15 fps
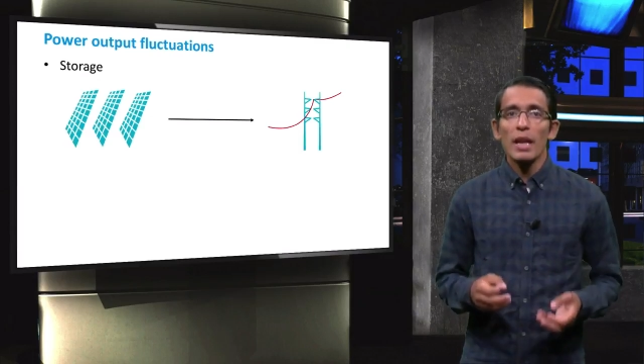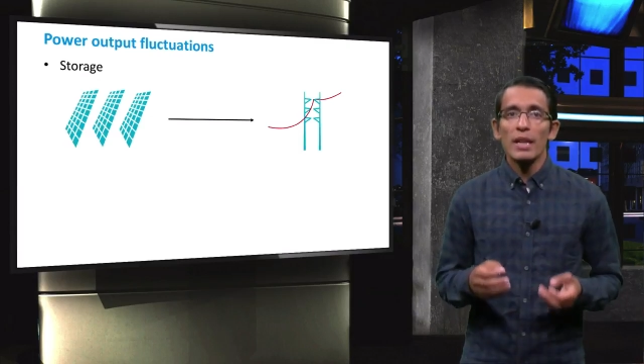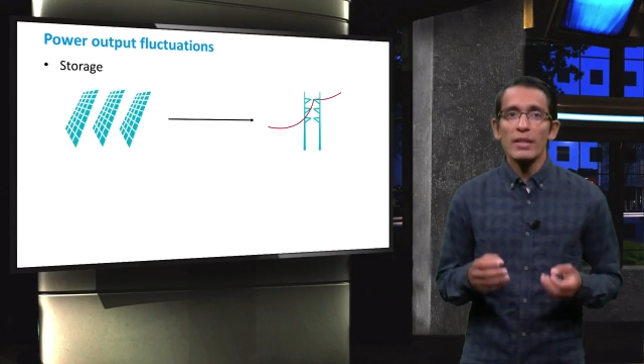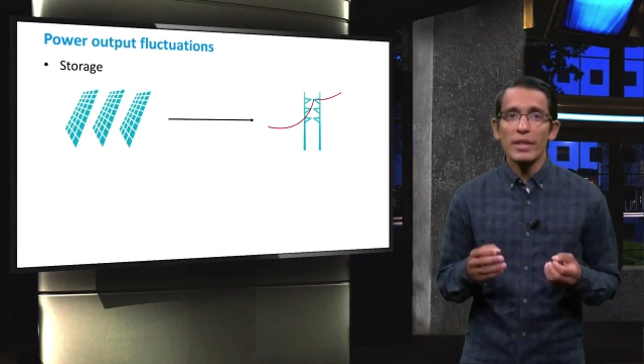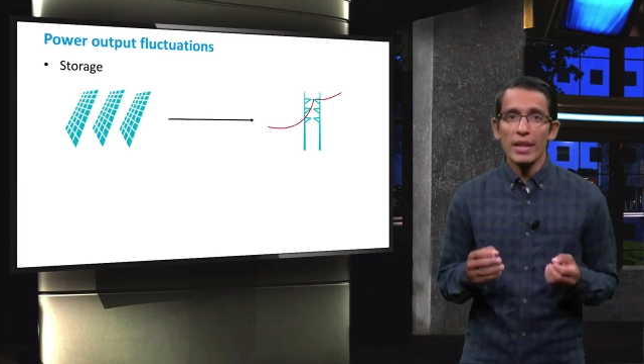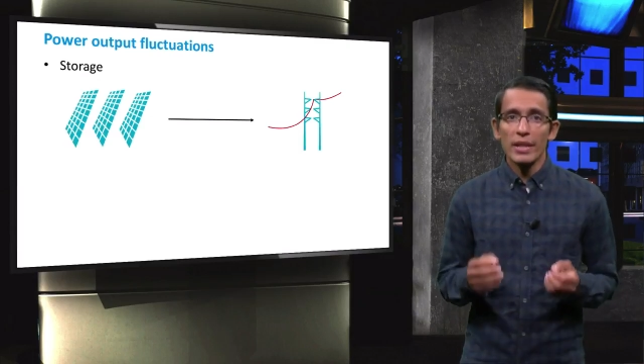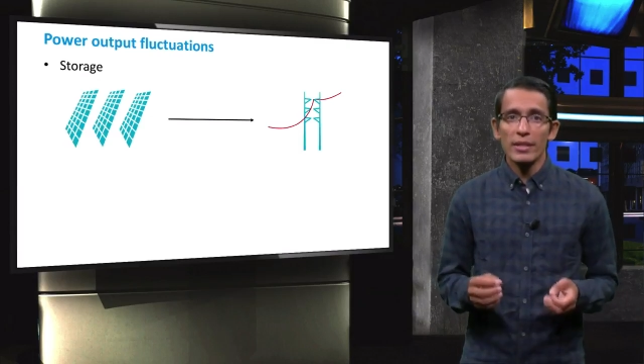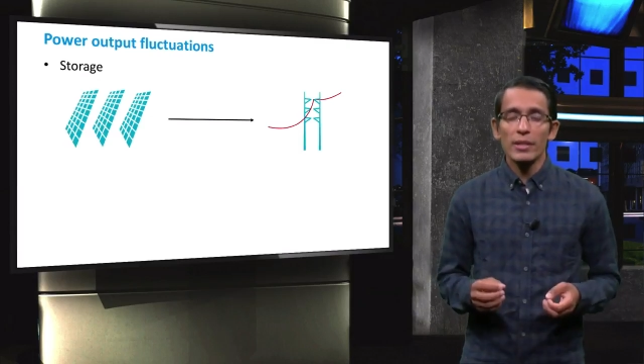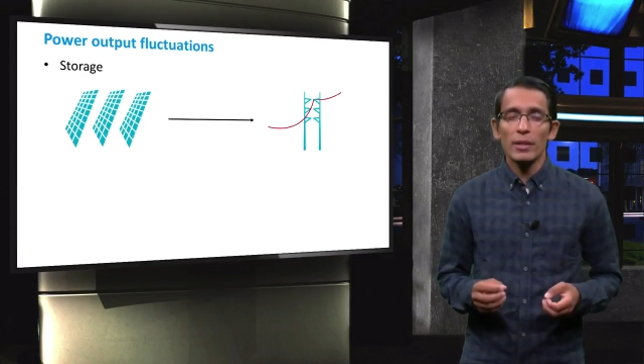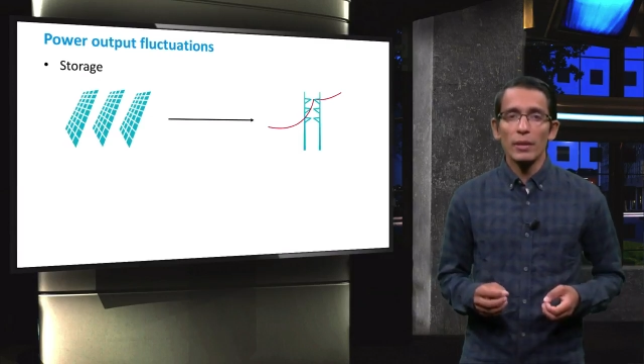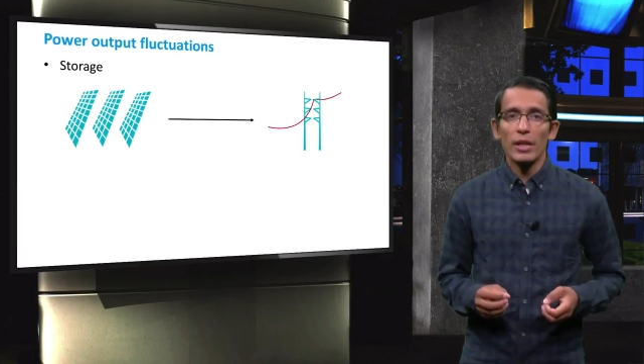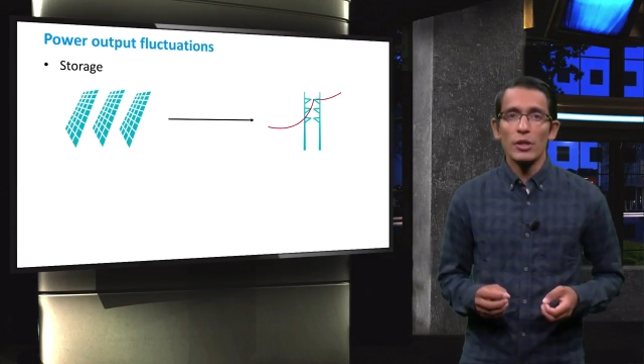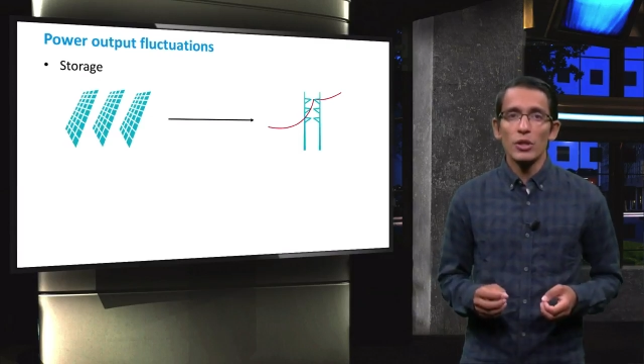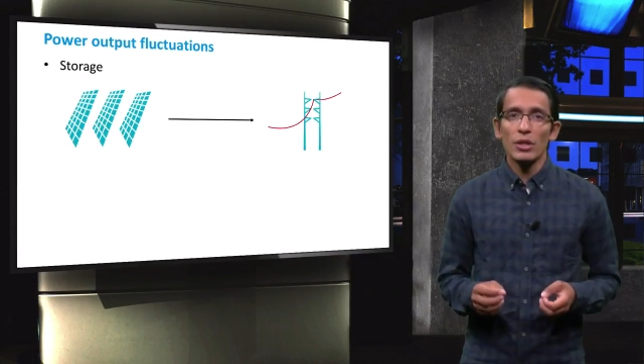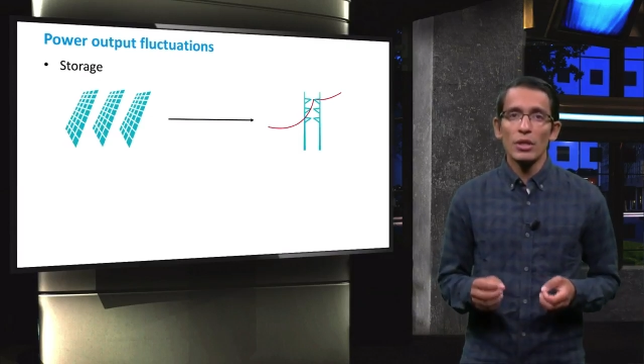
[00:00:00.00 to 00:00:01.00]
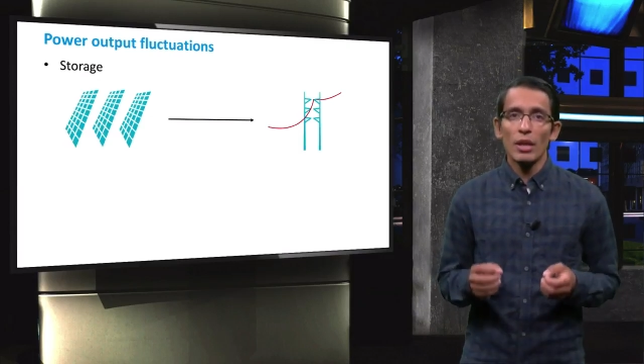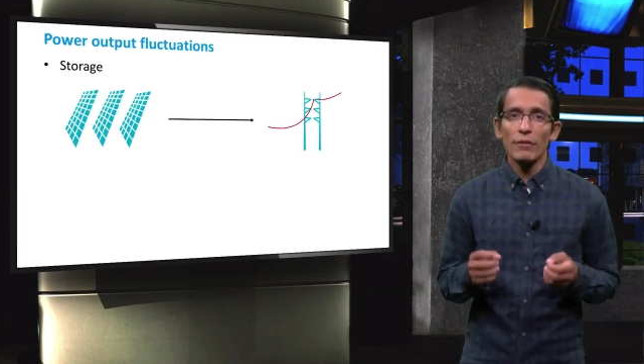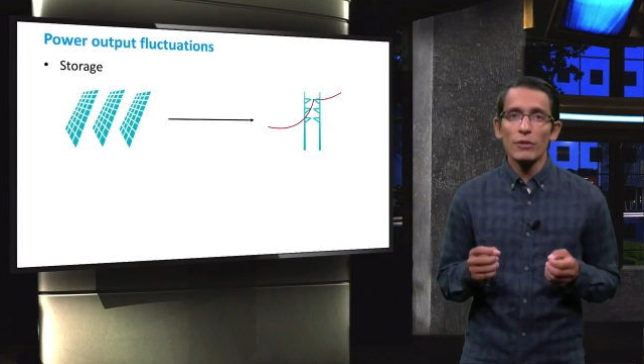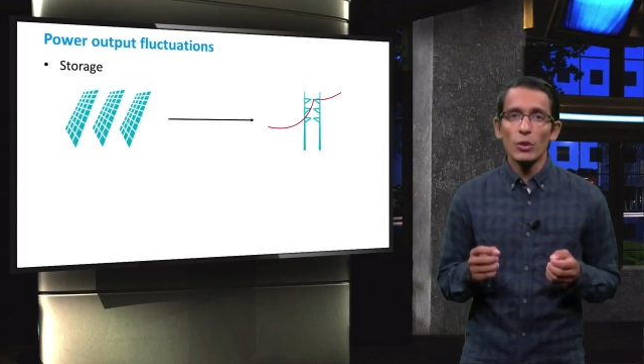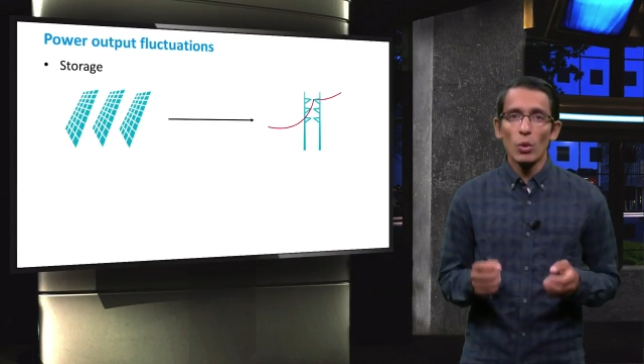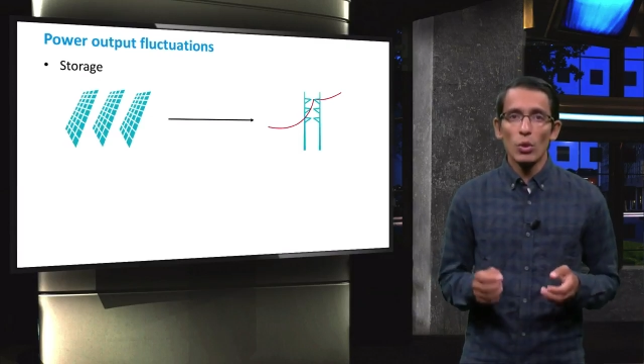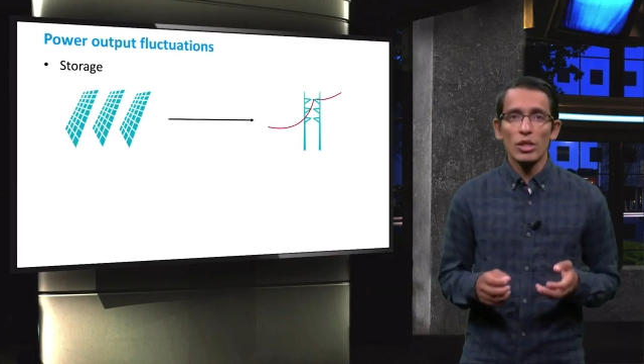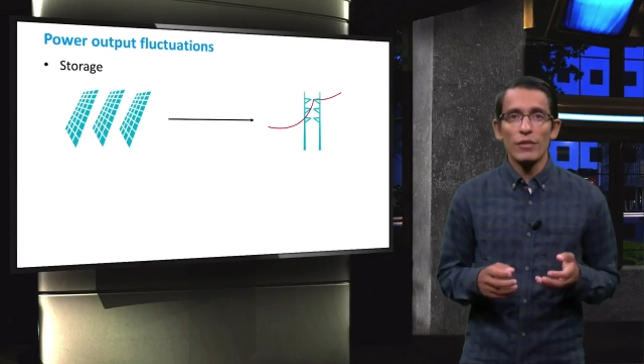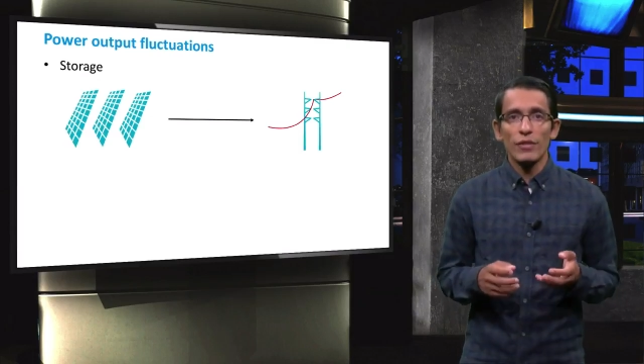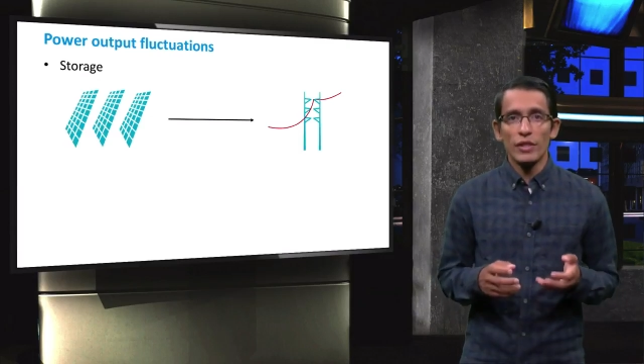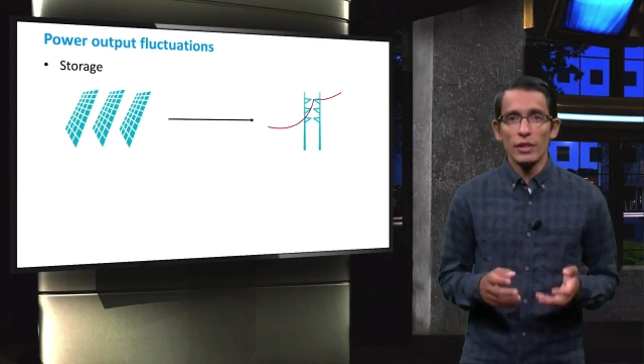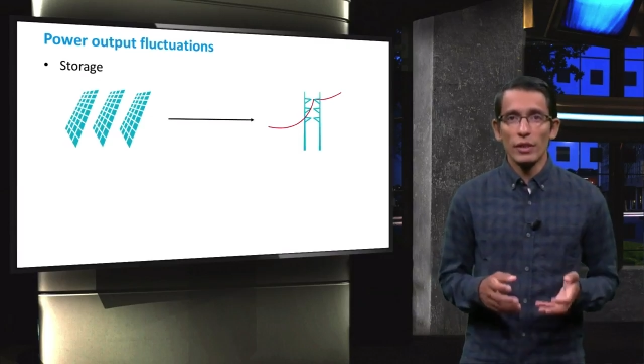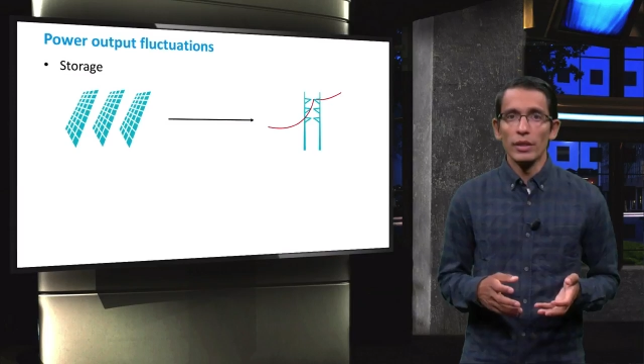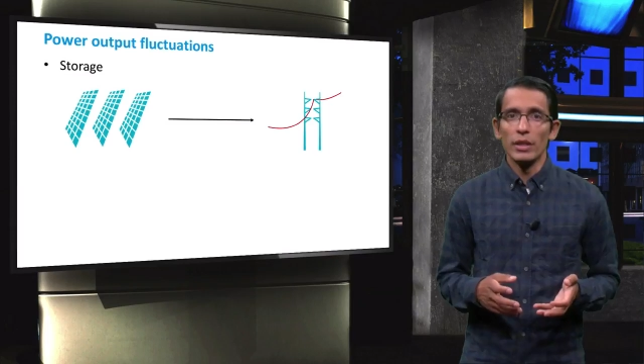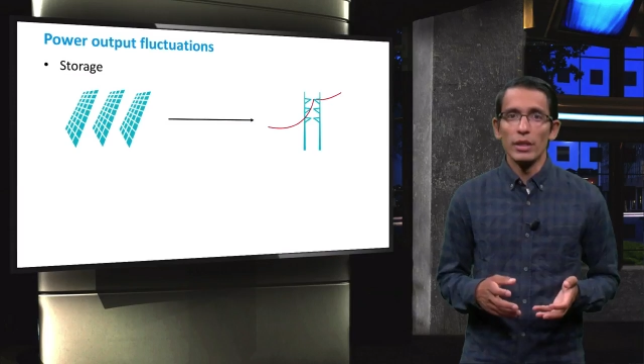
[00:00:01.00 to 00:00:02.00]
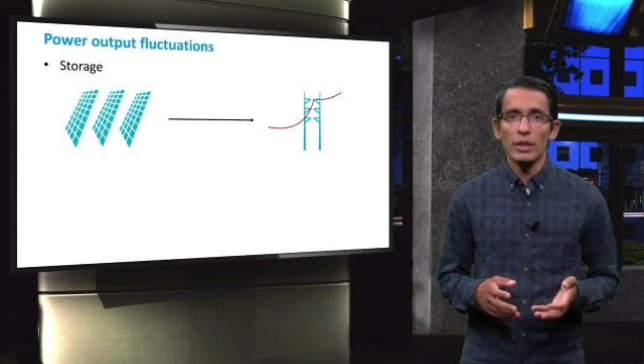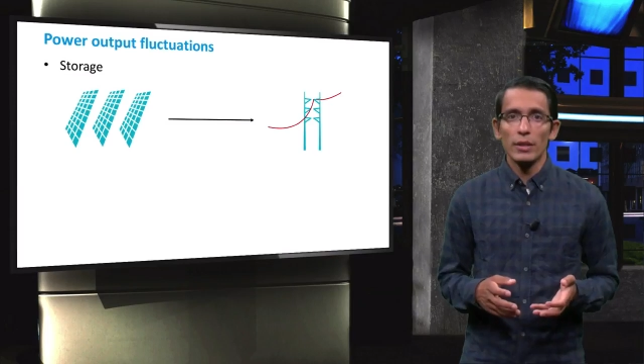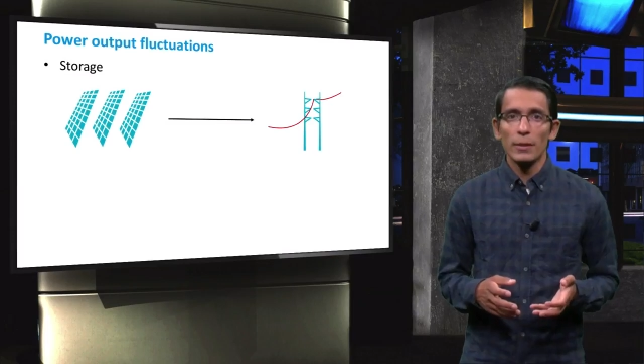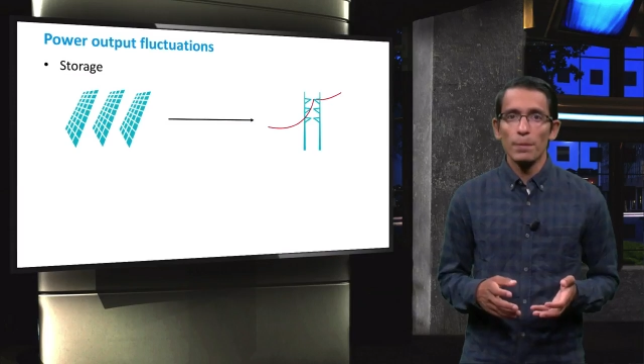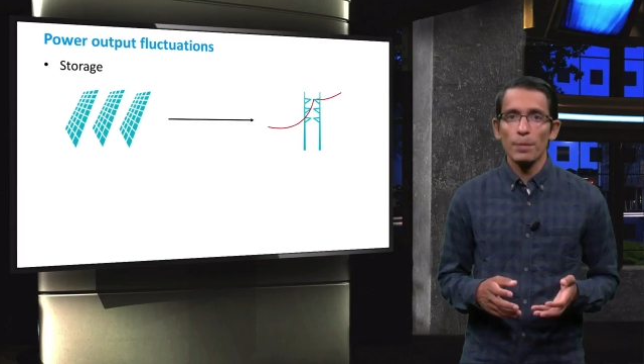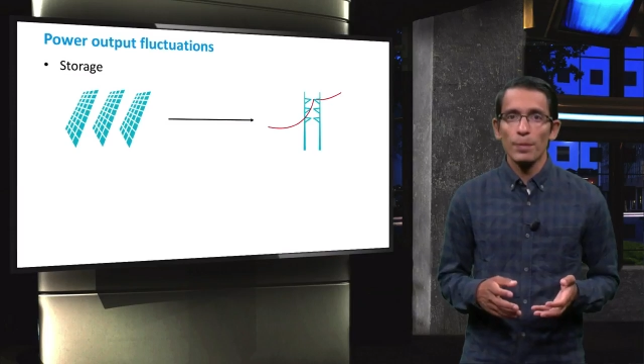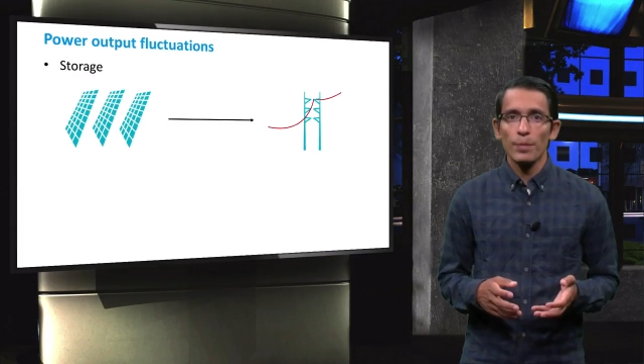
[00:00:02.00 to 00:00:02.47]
is the installation of storage facilities.